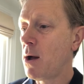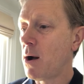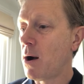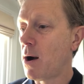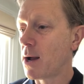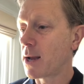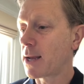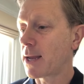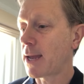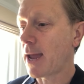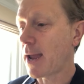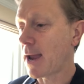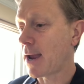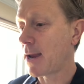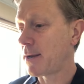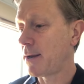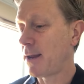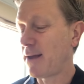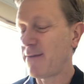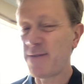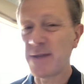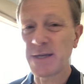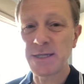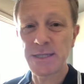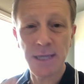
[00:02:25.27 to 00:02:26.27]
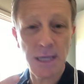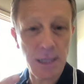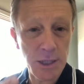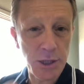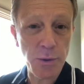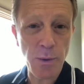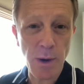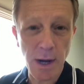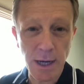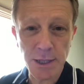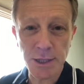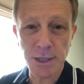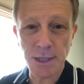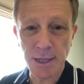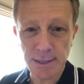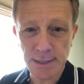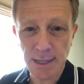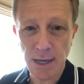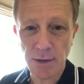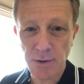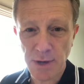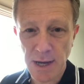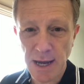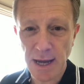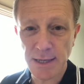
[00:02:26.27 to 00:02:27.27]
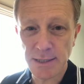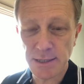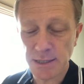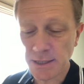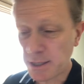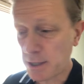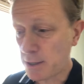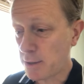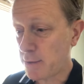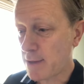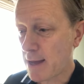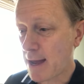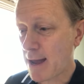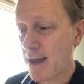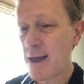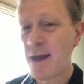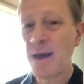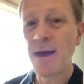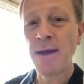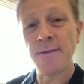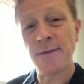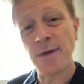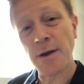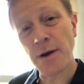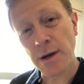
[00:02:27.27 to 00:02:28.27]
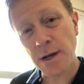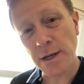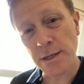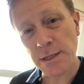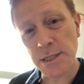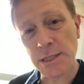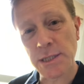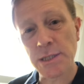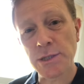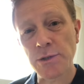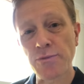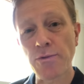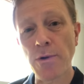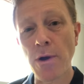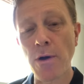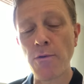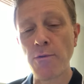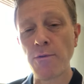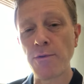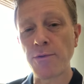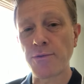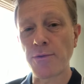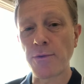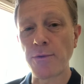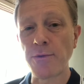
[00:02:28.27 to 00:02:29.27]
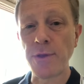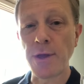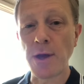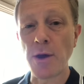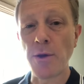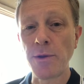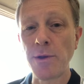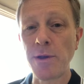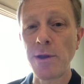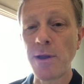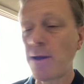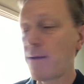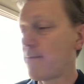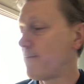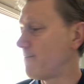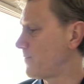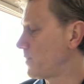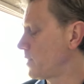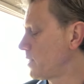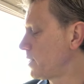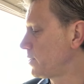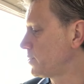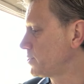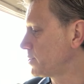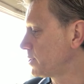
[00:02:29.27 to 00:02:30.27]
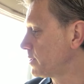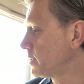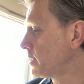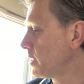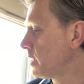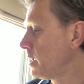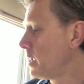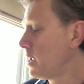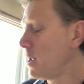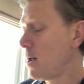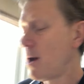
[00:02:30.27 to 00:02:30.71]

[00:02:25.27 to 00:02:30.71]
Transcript: I can, if the situation is okay to do that, then I can scroll through the online version.